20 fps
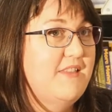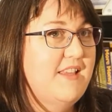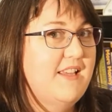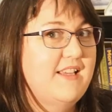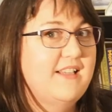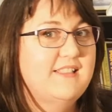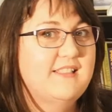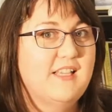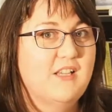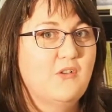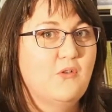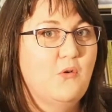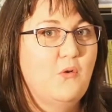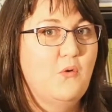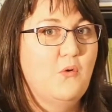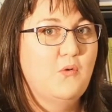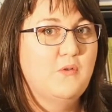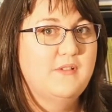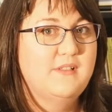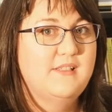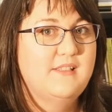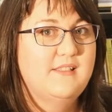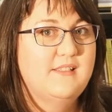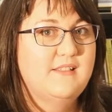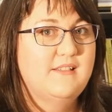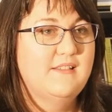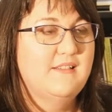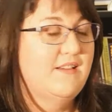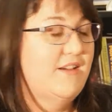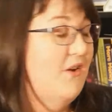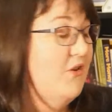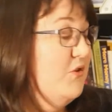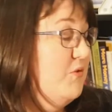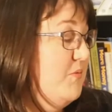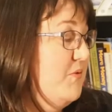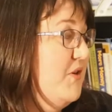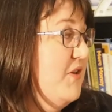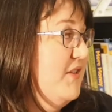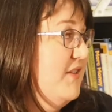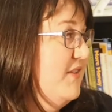things that cause
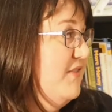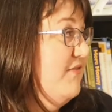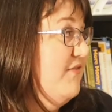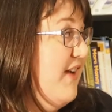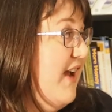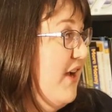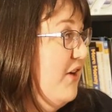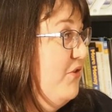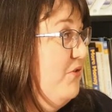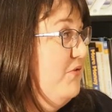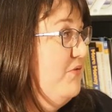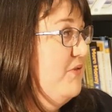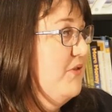entrepreneurs to fail,